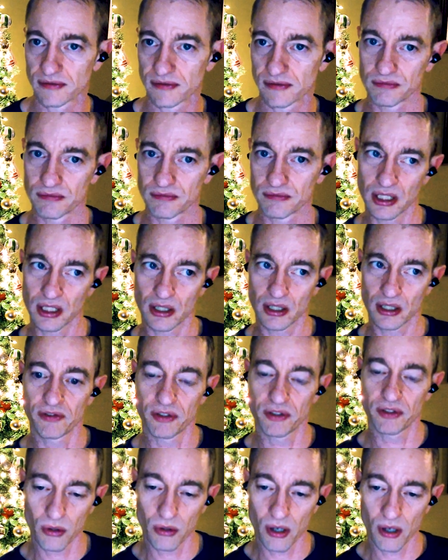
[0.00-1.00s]

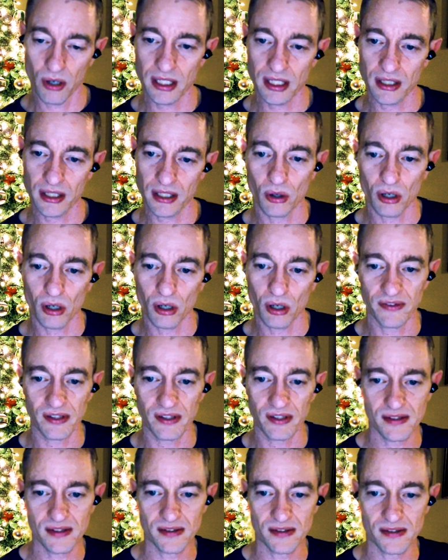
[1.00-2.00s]
view on it, or if
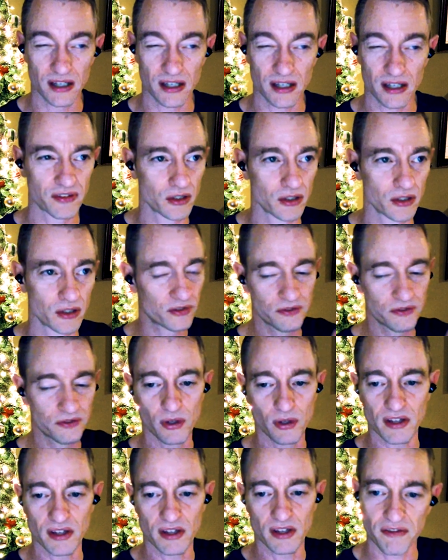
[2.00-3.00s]
it's their view for
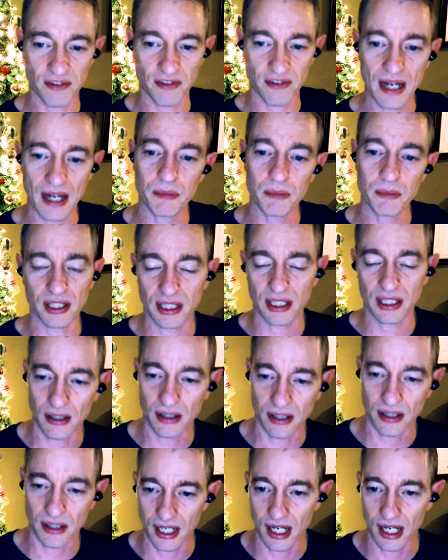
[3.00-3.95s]
the family on it.